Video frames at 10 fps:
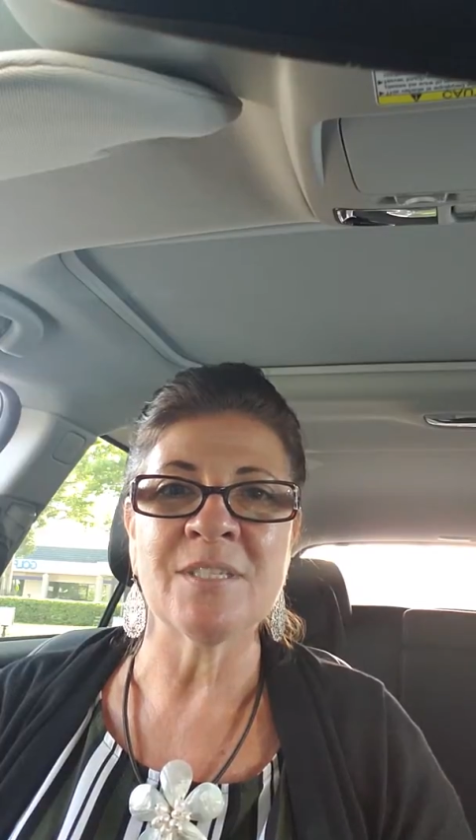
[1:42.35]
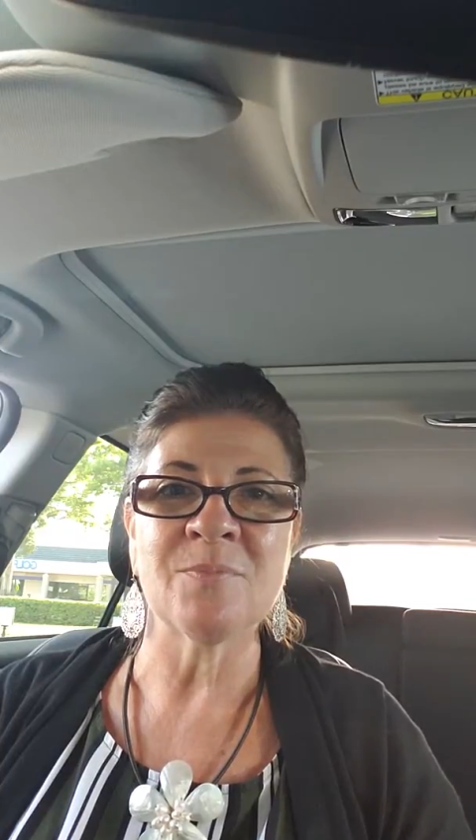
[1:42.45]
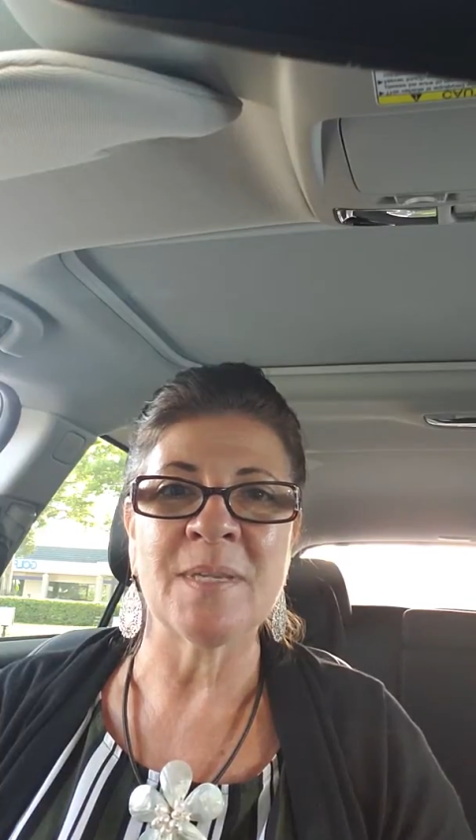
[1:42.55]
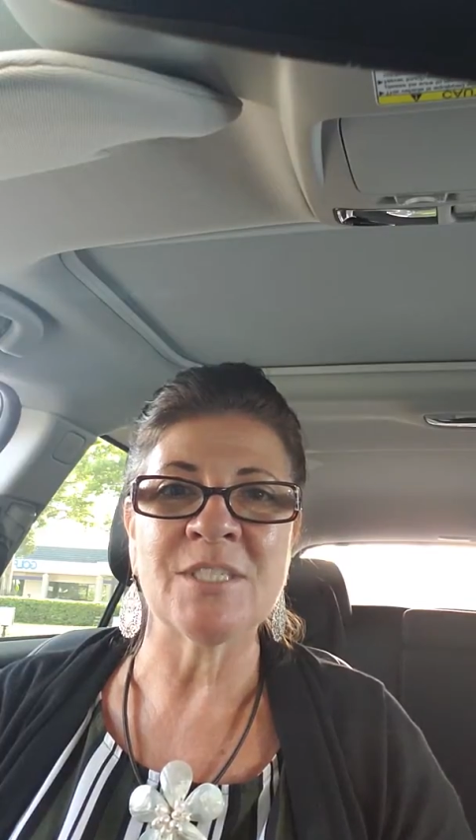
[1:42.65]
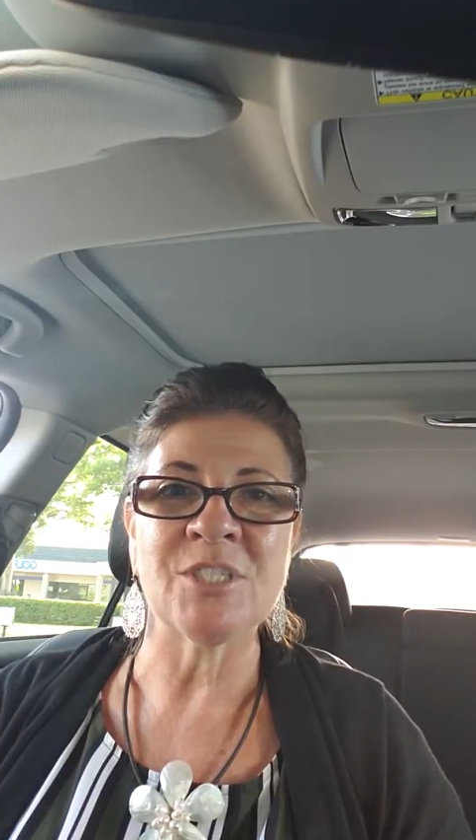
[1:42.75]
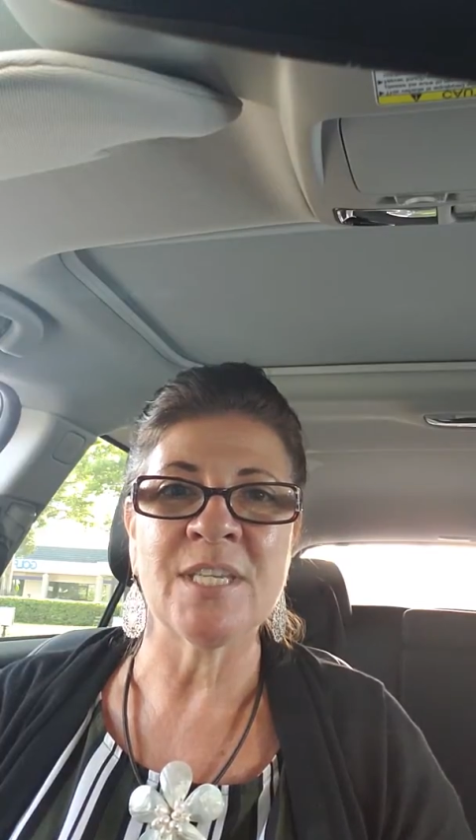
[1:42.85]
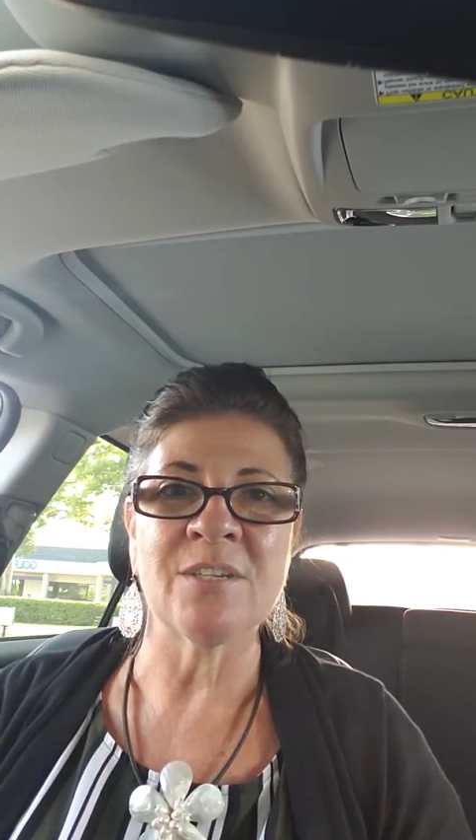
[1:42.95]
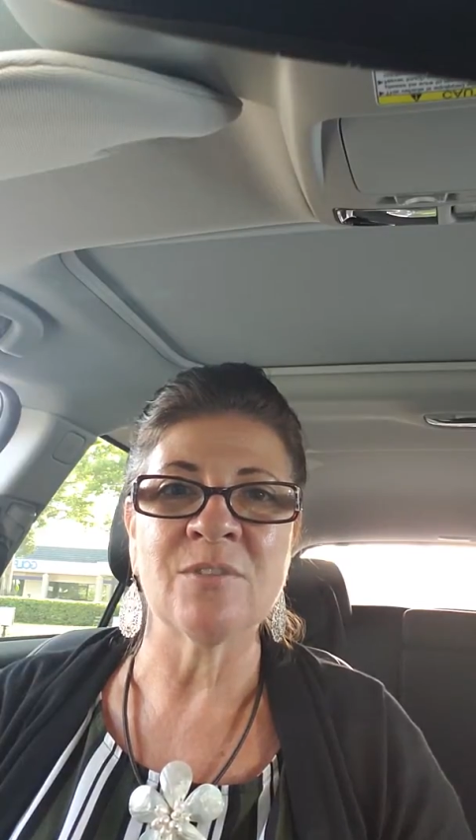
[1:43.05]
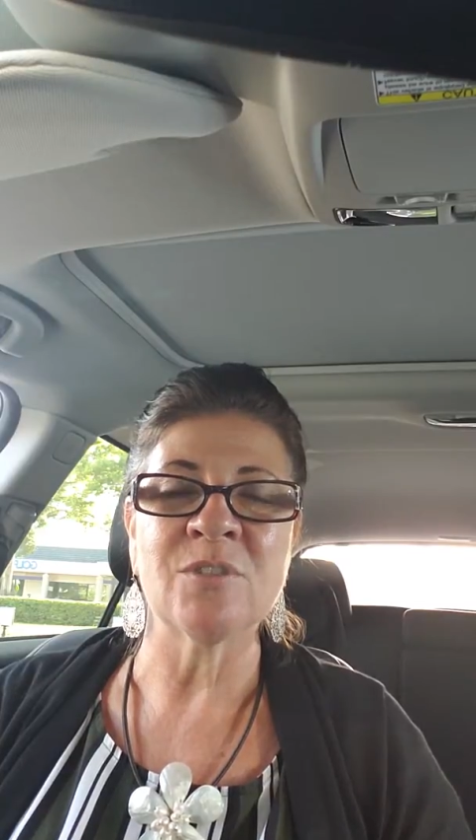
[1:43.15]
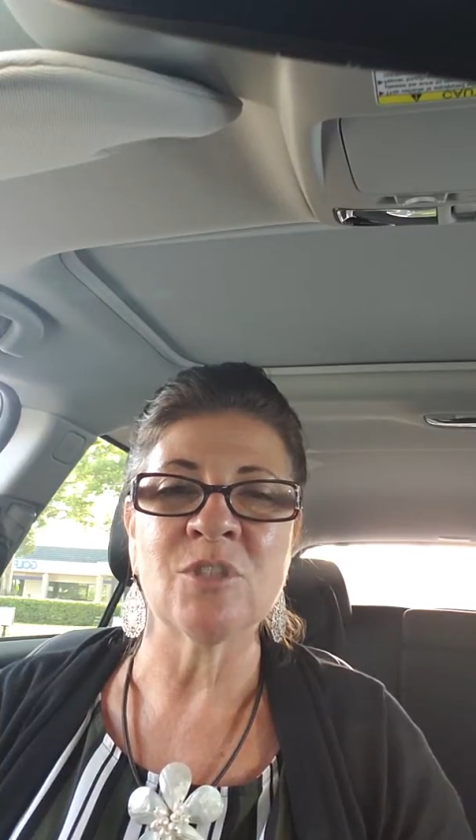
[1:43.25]
to my
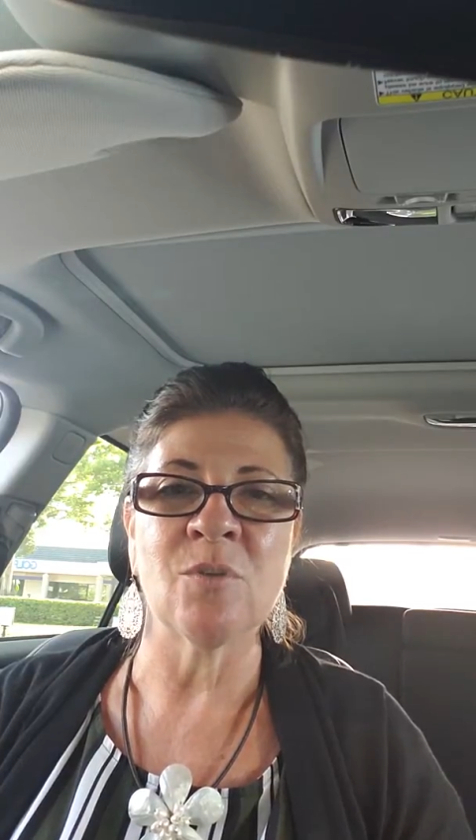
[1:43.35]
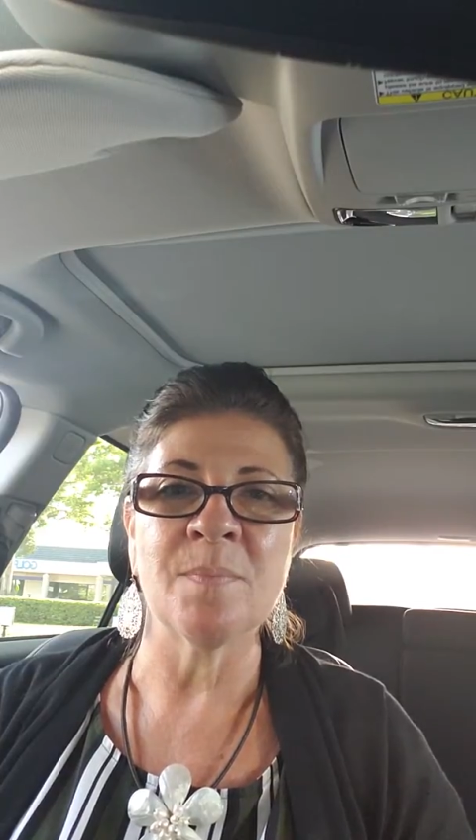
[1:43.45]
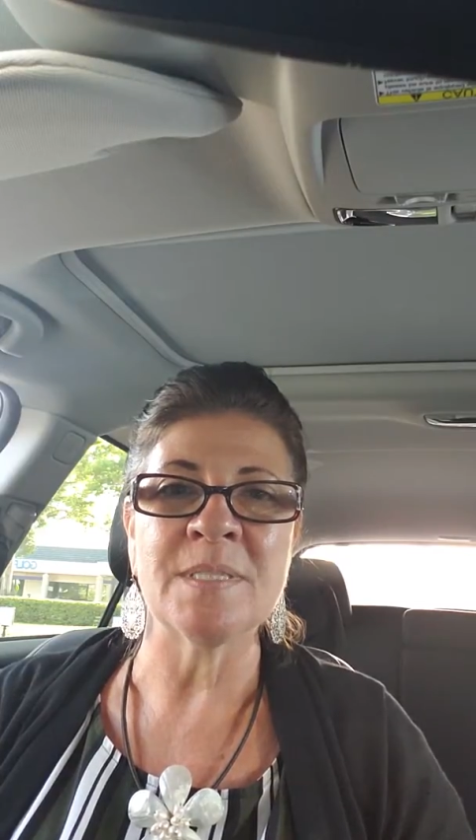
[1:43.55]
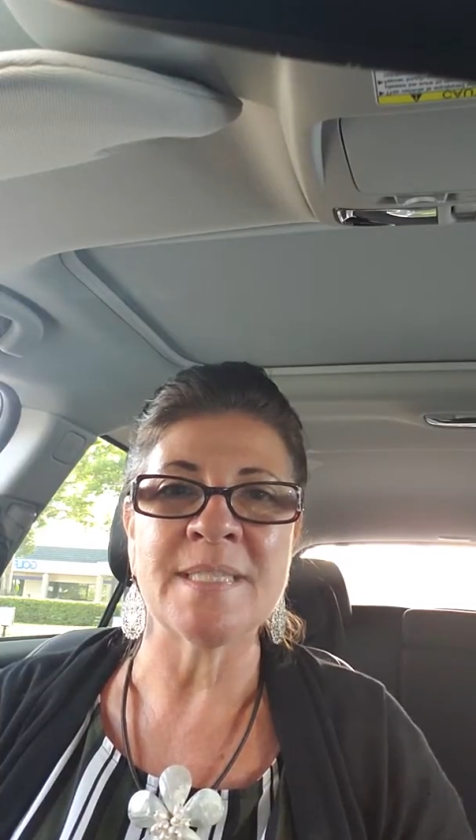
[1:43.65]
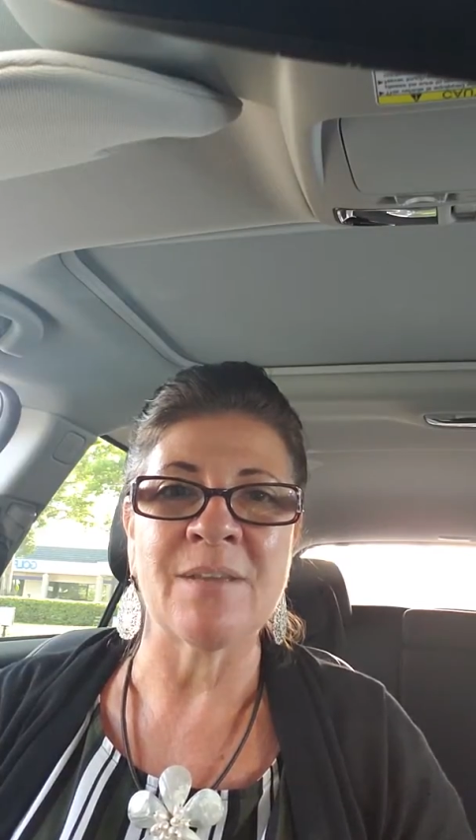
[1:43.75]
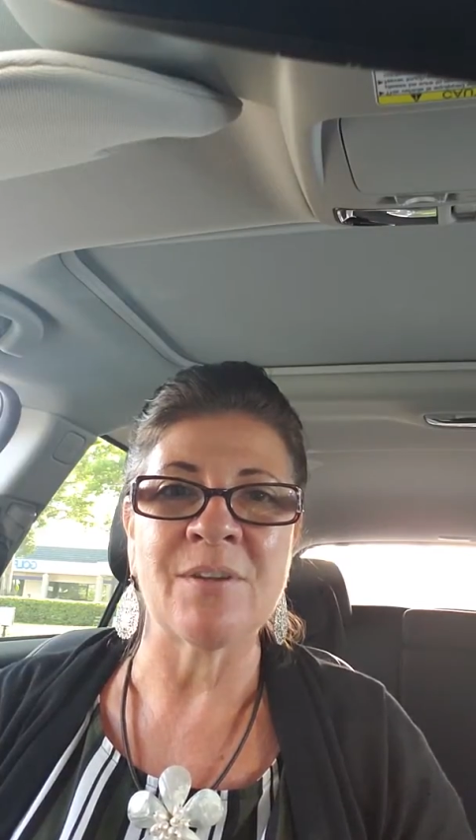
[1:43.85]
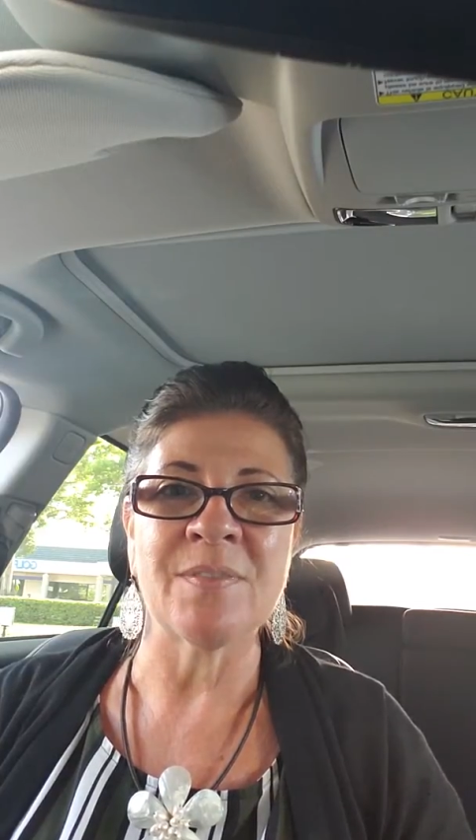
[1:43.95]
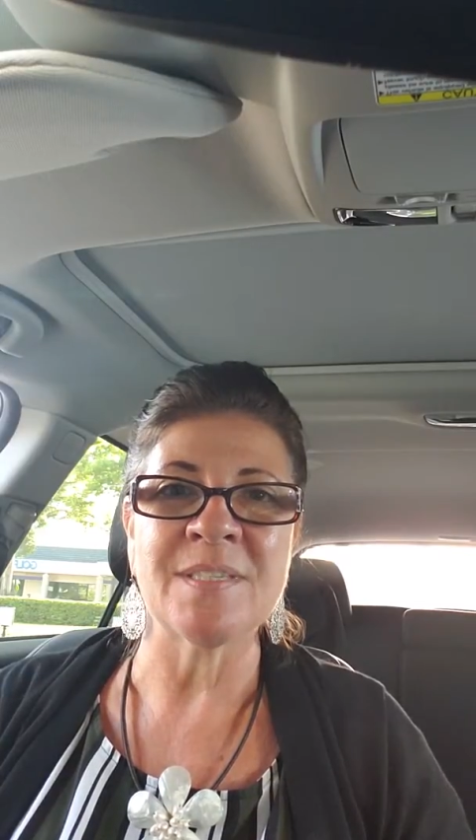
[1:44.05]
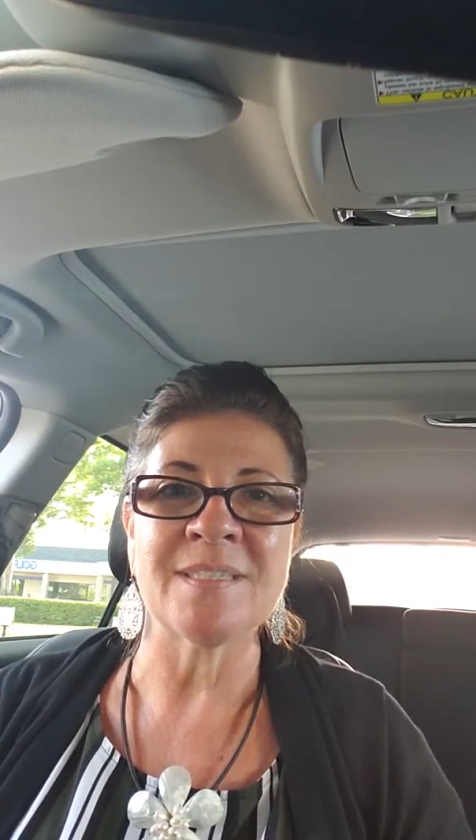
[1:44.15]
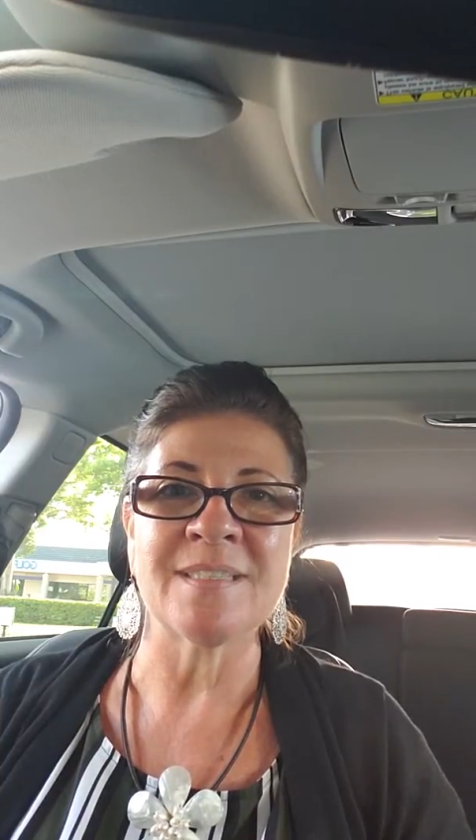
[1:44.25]
channel, don't miss out on this.